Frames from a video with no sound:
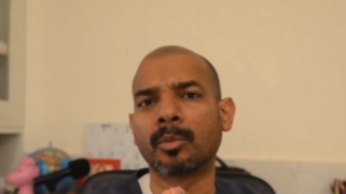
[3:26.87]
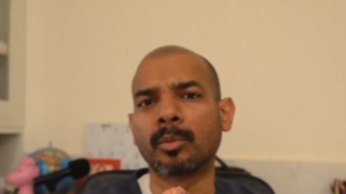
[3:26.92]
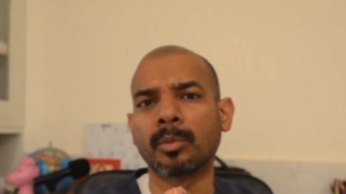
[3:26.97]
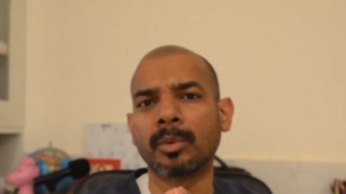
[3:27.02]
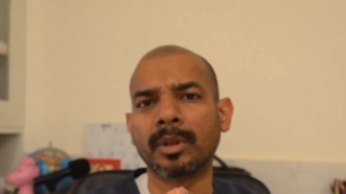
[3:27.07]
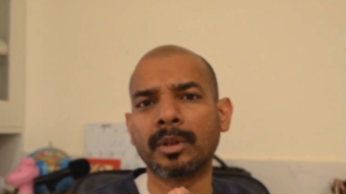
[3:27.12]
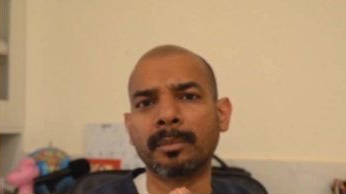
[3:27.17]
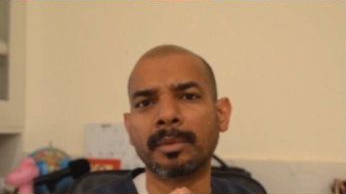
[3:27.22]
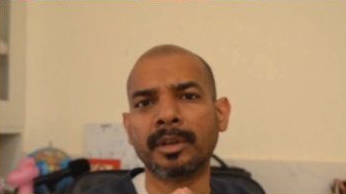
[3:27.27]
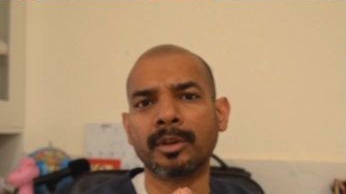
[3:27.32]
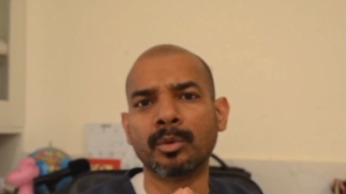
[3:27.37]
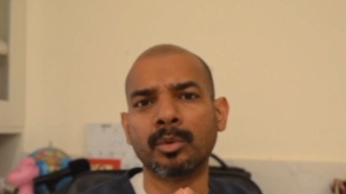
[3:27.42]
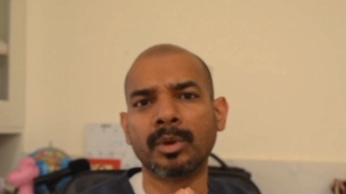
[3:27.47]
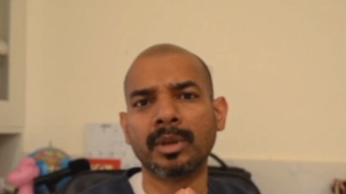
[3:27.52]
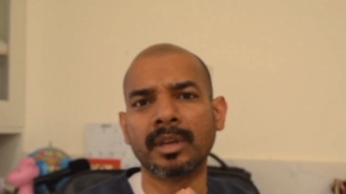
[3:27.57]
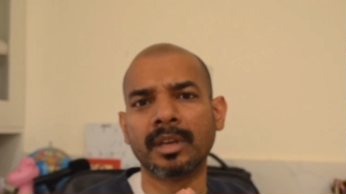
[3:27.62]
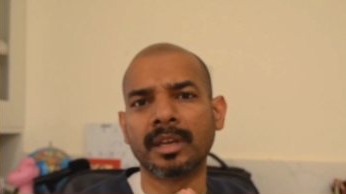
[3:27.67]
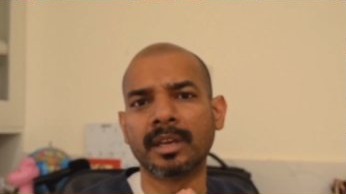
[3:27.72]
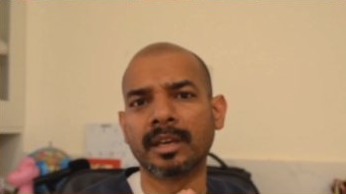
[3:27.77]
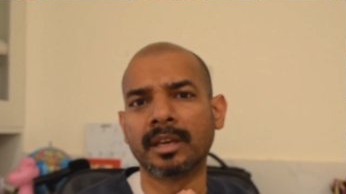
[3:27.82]
we'll be
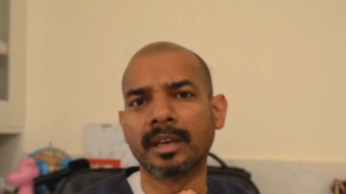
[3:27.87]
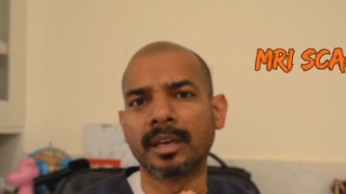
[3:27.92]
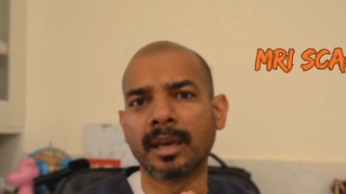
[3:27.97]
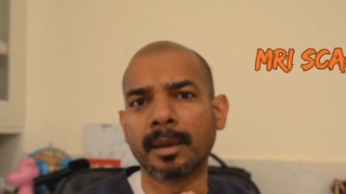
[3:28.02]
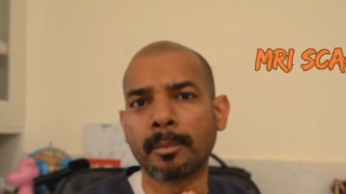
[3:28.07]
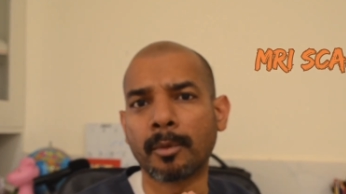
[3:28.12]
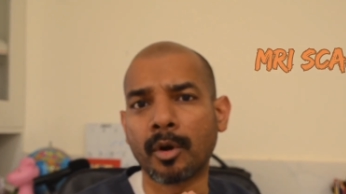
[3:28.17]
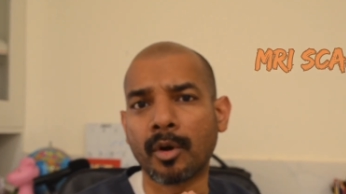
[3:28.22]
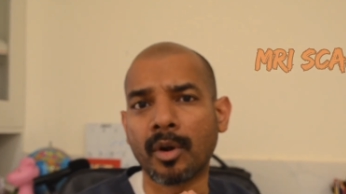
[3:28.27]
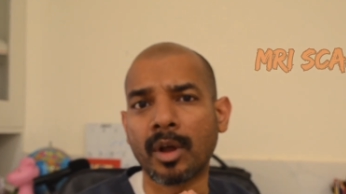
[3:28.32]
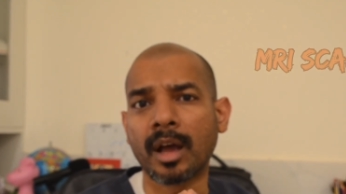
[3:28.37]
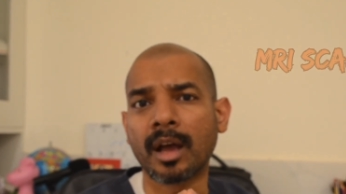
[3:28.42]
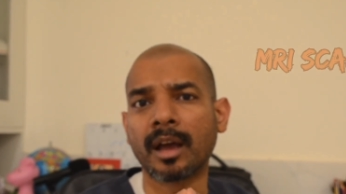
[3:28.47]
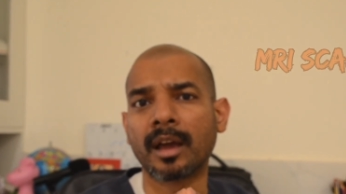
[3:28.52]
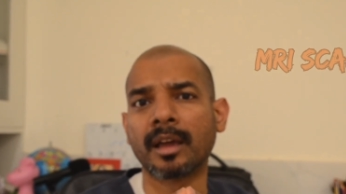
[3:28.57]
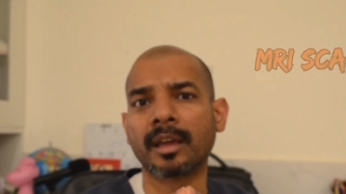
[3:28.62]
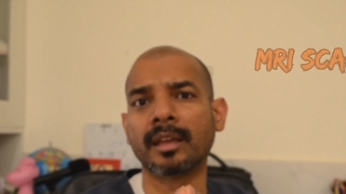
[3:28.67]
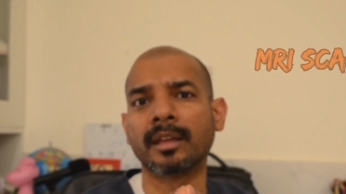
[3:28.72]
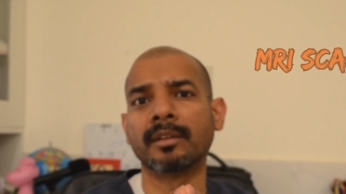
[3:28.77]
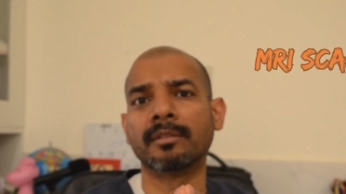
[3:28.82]
doing a
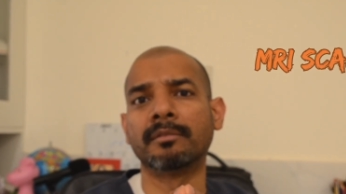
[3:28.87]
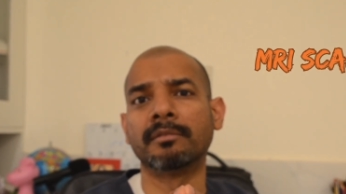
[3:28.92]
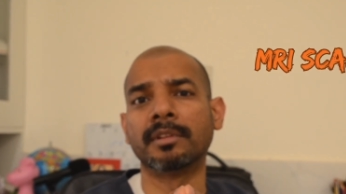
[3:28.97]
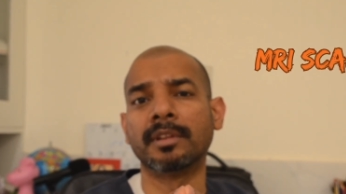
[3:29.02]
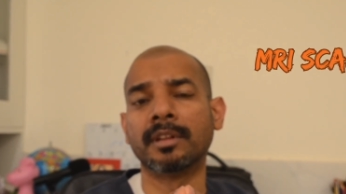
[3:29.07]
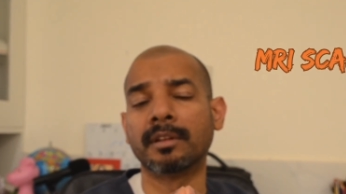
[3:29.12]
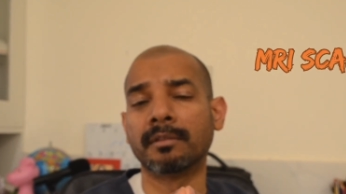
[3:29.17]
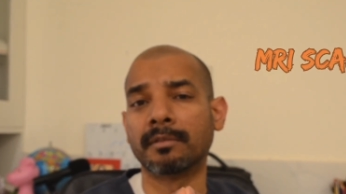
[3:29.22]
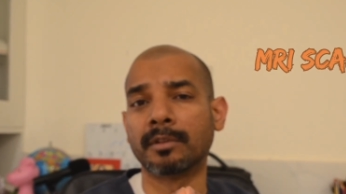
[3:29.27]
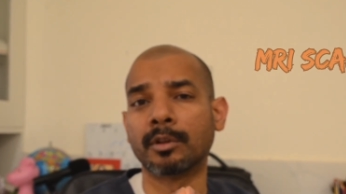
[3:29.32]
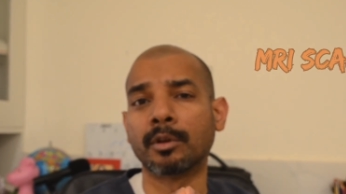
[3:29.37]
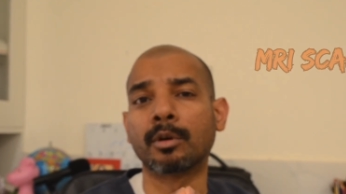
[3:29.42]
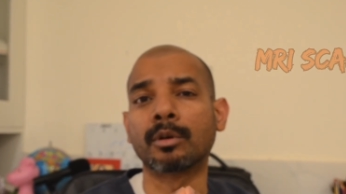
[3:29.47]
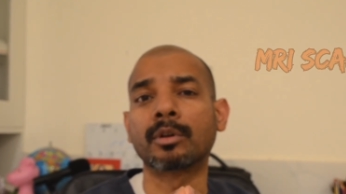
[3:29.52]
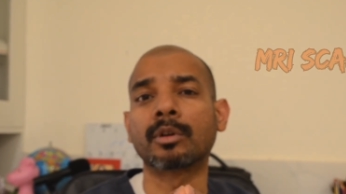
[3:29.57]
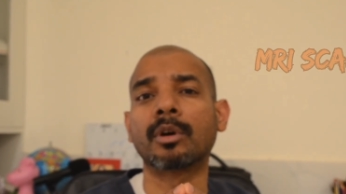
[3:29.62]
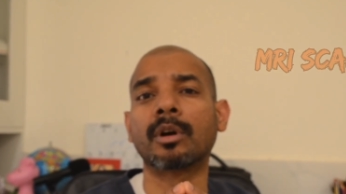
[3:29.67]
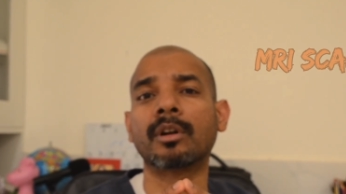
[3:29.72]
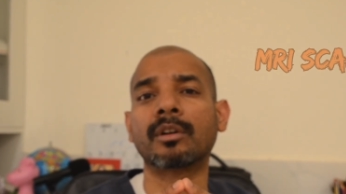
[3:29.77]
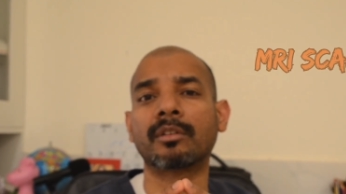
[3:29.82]
MRI with and
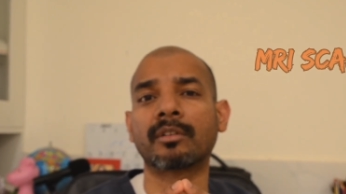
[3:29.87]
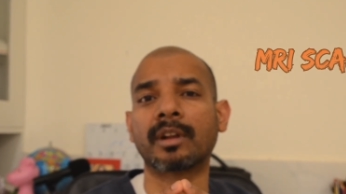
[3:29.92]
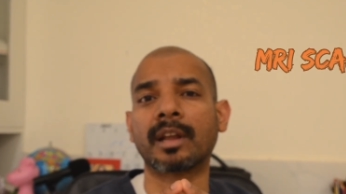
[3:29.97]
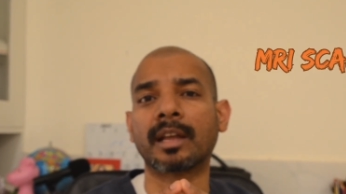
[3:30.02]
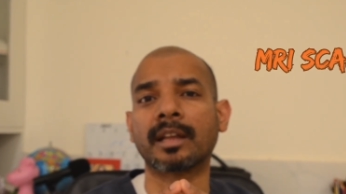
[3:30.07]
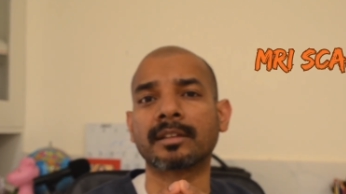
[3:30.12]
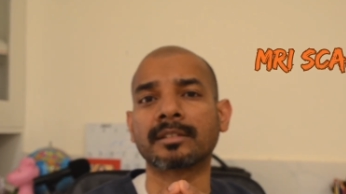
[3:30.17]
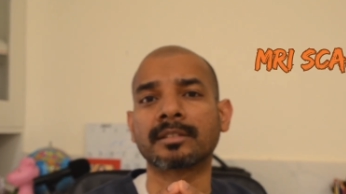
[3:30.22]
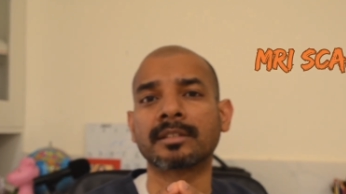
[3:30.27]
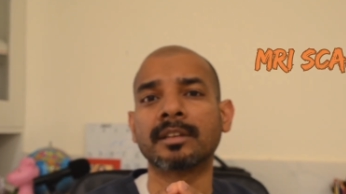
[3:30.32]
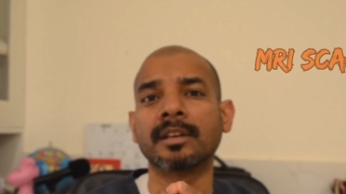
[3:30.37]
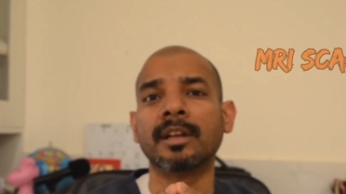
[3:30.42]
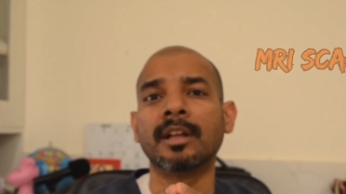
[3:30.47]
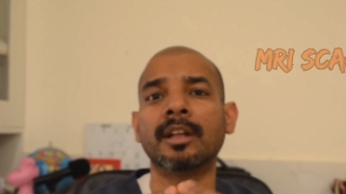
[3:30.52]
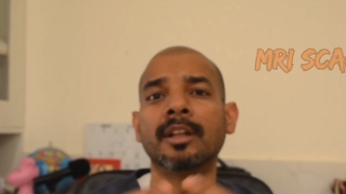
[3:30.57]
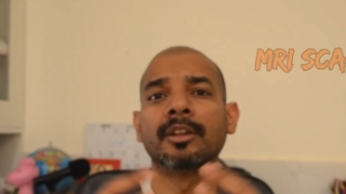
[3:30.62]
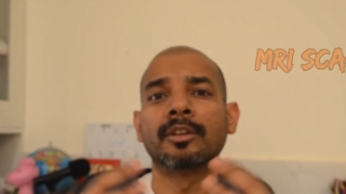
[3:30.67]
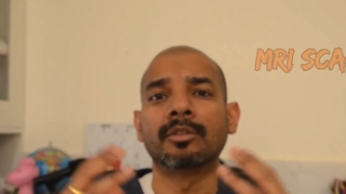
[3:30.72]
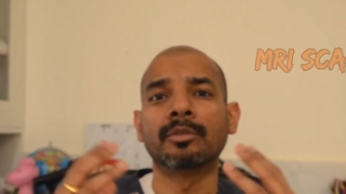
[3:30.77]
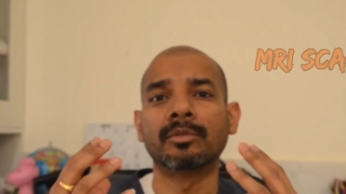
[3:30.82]
without contrast
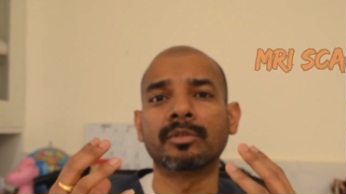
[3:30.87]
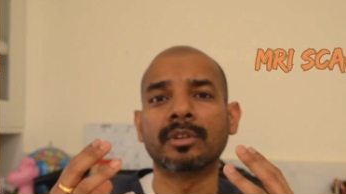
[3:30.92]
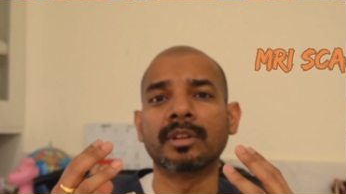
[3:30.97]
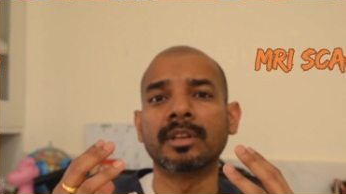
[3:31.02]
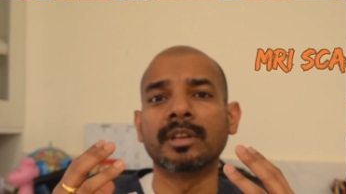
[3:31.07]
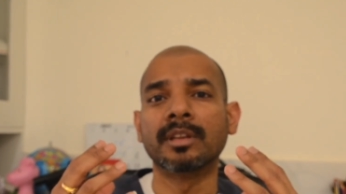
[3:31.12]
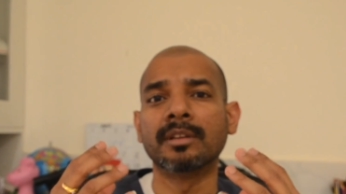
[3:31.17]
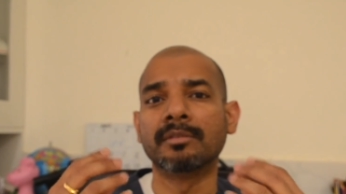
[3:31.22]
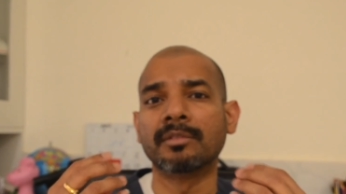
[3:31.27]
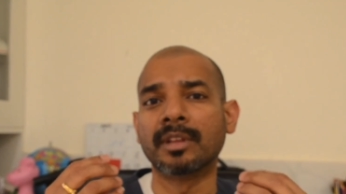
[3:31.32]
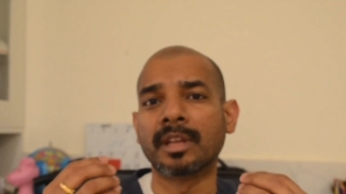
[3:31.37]
to see if